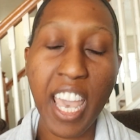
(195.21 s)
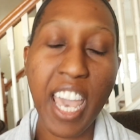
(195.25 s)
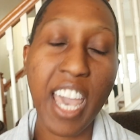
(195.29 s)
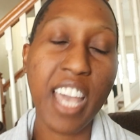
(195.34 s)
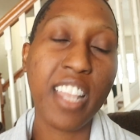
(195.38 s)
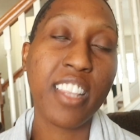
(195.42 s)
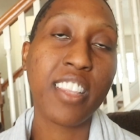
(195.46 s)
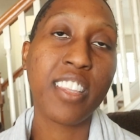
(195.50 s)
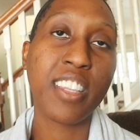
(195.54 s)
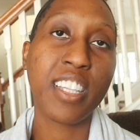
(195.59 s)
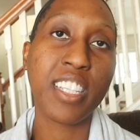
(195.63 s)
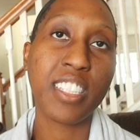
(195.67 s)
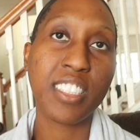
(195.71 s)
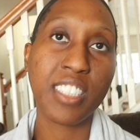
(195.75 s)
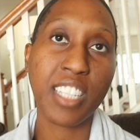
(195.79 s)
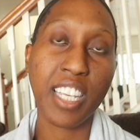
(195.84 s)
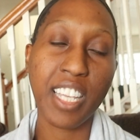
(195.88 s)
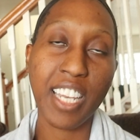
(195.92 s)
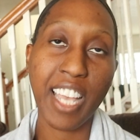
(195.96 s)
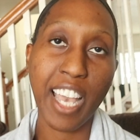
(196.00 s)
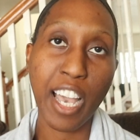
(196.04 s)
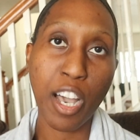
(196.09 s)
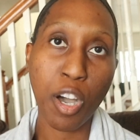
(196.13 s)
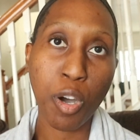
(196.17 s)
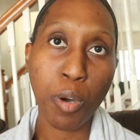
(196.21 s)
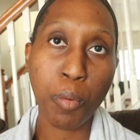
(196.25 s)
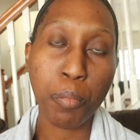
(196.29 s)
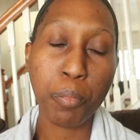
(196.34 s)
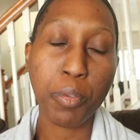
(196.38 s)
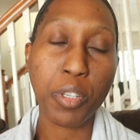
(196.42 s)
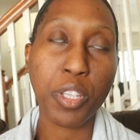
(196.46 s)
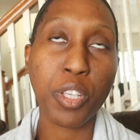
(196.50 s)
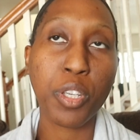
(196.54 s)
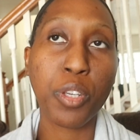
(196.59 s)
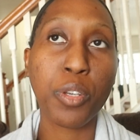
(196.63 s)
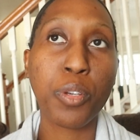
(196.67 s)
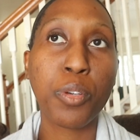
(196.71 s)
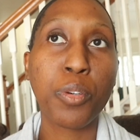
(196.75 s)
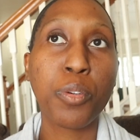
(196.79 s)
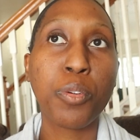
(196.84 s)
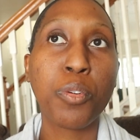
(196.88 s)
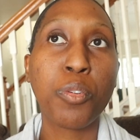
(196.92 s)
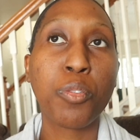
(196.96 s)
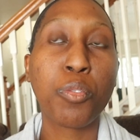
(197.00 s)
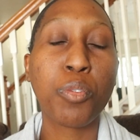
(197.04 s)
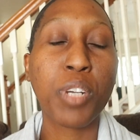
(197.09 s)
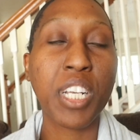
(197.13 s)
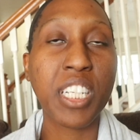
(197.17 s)
And this can help
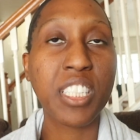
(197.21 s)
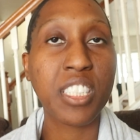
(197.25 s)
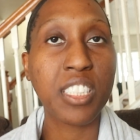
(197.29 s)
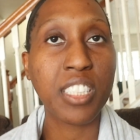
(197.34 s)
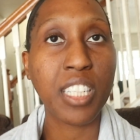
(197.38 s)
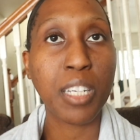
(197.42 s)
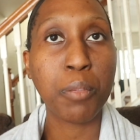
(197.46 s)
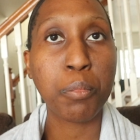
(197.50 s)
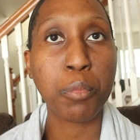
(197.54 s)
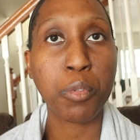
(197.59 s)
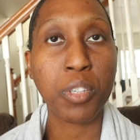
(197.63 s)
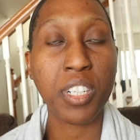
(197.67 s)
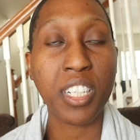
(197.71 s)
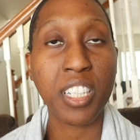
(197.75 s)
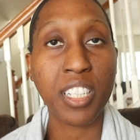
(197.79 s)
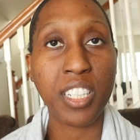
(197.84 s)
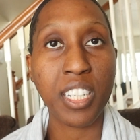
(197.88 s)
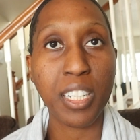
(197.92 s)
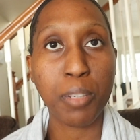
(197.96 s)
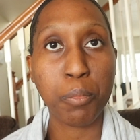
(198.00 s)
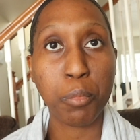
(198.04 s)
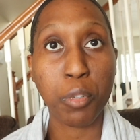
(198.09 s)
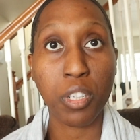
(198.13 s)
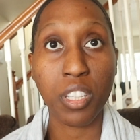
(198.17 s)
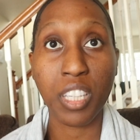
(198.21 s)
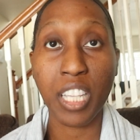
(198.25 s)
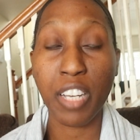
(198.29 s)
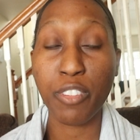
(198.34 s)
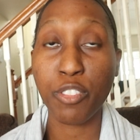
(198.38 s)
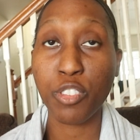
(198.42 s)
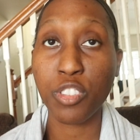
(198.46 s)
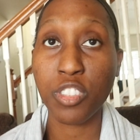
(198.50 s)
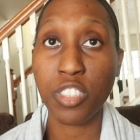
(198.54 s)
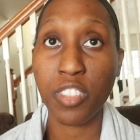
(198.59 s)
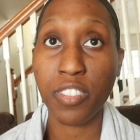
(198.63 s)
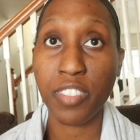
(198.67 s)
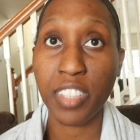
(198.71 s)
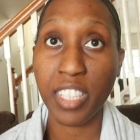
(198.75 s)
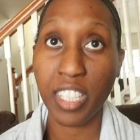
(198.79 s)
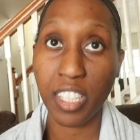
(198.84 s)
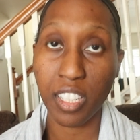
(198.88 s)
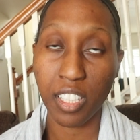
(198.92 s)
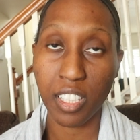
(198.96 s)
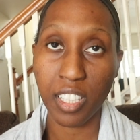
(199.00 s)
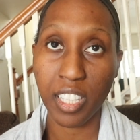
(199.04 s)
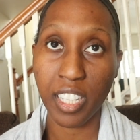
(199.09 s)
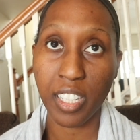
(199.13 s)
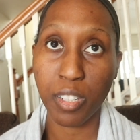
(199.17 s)
you reach deeper and deeper levels of
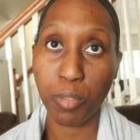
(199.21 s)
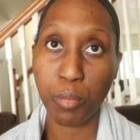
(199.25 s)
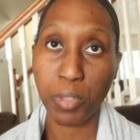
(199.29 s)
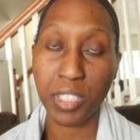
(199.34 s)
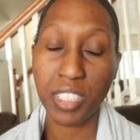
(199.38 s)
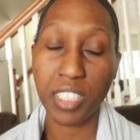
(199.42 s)
healing,